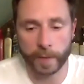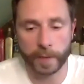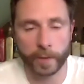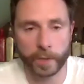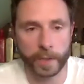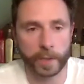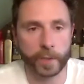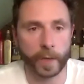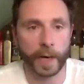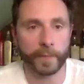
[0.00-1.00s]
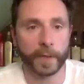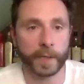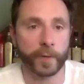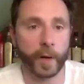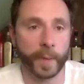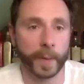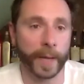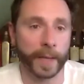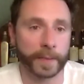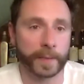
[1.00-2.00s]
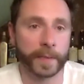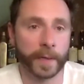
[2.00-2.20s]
Scotch industry, having these great big blends